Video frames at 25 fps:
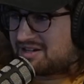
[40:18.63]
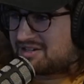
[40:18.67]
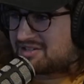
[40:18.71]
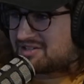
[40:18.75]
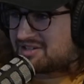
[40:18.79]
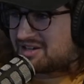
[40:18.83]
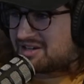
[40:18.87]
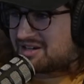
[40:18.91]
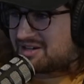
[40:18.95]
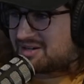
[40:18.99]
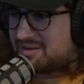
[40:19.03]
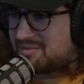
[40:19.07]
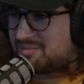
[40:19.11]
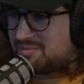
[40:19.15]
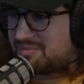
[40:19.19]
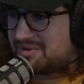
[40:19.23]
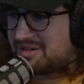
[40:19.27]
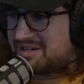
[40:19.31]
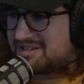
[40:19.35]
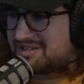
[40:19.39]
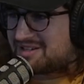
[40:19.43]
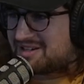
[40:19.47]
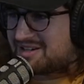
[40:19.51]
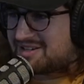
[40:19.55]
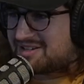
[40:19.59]
He's like
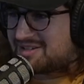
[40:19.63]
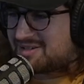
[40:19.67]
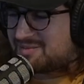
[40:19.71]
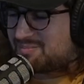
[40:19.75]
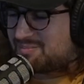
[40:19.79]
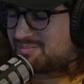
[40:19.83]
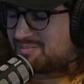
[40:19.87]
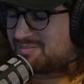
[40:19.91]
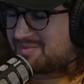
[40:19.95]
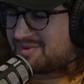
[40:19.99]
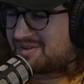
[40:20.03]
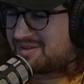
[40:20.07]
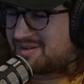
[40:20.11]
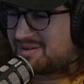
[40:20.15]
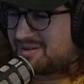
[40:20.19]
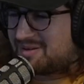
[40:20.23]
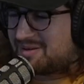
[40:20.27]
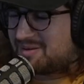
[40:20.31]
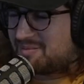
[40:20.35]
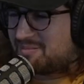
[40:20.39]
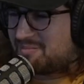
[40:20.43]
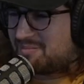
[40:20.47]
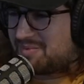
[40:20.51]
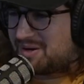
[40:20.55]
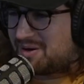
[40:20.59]
this
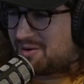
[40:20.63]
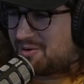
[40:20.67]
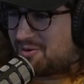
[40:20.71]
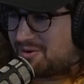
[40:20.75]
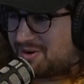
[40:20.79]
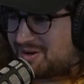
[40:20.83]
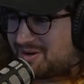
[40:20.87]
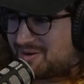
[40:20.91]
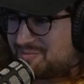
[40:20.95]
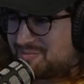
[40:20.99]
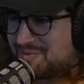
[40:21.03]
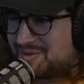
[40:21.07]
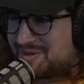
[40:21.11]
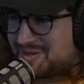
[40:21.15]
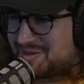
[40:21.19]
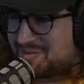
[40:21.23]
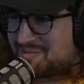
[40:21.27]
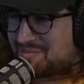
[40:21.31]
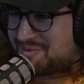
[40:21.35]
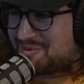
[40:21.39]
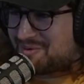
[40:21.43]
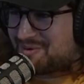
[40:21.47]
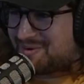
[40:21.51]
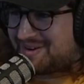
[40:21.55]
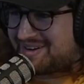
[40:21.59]
big old hillbilly
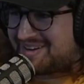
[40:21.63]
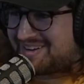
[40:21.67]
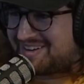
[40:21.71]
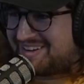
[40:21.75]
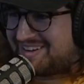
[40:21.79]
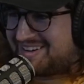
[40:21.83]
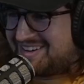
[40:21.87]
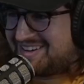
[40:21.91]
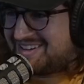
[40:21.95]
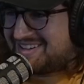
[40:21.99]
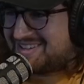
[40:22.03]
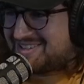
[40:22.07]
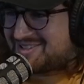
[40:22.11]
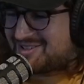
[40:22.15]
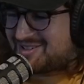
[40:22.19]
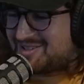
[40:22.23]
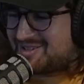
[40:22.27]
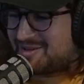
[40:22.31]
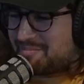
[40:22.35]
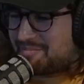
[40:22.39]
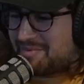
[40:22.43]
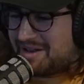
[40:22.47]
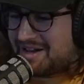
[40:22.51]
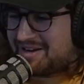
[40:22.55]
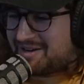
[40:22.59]
boy. So in
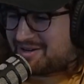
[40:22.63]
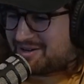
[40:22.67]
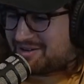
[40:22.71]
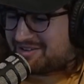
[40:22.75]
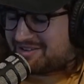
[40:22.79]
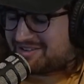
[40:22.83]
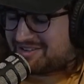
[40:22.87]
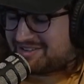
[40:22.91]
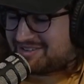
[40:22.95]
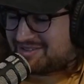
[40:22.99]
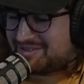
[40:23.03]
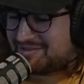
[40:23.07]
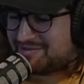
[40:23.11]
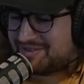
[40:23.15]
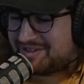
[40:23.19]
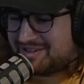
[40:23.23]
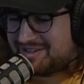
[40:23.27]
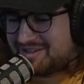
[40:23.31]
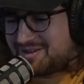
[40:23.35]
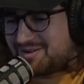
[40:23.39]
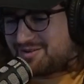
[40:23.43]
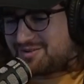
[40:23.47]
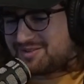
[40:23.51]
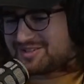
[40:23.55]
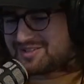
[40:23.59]
the
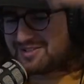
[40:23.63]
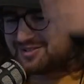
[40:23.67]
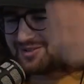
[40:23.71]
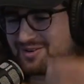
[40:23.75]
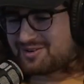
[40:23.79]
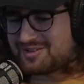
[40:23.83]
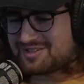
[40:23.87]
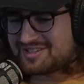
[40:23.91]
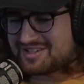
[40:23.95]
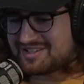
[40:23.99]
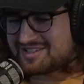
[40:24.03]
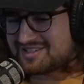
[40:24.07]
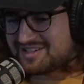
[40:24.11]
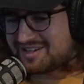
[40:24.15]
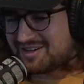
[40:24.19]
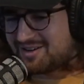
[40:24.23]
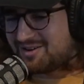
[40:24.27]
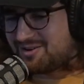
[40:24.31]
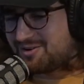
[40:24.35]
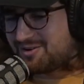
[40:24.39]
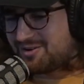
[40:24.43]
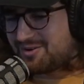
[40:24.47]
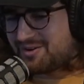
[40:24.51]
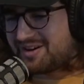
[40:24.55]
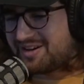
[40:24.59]
video it starts and it's like
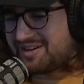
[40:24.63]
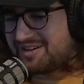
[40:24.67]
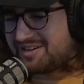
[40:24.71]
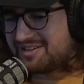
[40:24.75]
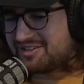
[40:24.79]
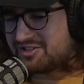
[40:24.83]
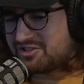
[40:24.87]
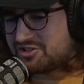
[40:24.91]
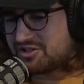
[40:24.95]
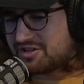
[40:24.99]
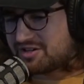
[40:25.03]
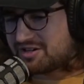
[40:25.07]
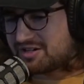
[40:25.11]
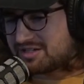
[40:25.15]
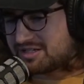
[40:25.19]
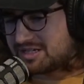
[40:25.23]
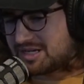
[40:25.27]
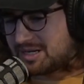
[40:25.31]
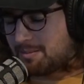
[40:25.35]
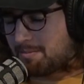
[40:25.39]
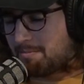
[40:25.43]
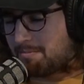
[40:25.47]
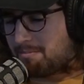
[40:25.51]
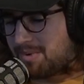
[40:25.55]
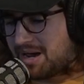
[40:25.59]
all grainy as shit and he's
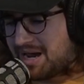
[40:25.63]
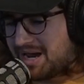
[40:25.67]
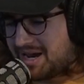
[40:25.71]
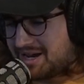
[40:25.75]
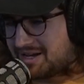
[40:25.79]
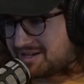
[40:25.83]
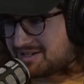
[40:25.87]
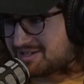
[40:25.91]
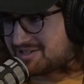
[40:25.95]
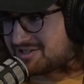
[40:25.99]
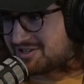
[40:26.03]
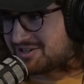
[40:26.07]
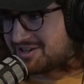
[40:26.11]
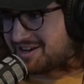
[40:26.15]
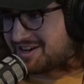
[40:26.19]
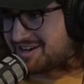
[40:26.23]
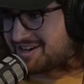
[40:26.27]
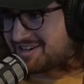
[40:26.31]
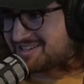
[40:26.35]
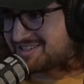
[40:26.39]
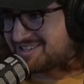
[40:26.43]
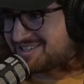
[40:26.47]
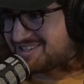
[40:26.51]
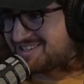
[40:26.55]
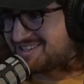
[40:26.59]
like bat
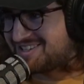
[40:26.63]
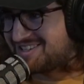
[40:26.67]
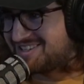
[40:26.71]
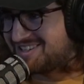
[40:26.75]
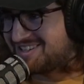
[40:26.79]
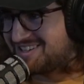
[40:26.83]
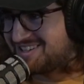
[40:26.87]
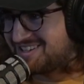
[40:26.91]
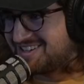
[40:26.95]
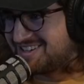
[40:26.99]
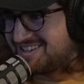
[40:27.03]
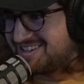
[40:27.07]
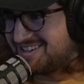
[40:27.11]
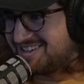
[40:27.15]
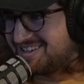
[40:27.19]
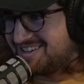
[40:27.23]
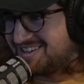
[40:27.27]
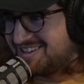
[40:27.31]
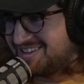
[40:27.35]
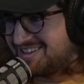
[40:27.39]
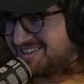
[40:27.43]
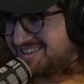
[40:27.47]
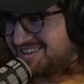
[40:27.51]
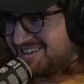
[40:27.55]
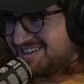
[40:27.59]
sex.
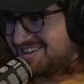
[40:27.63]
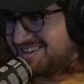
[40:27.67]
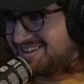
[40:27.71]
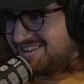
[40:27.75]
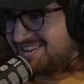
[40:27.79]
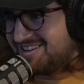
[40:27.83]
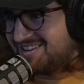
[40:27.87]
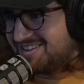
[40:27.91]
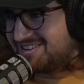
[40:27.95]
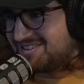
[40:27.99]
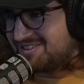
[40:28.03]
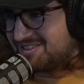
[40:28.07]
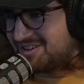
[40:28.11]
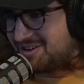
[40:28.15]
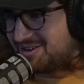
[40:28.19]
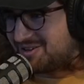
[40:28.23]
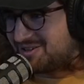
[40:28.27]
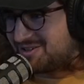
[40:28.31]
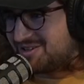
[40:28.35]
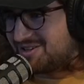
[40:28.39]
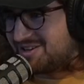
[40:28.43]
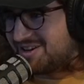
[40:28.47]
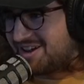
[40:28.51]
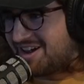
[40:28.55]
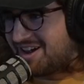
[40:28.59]
There
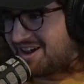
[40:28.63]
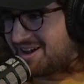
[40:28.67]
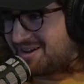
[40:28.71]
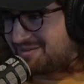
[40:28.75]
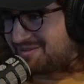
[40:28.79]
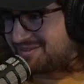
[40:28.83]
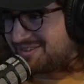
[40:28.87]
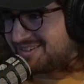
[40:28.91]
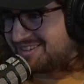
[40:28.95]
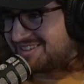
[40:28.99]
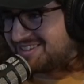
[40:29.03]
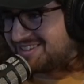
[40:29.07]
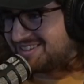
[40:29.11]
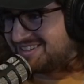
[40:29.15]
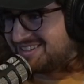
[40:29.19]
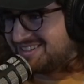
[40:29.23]
you have it.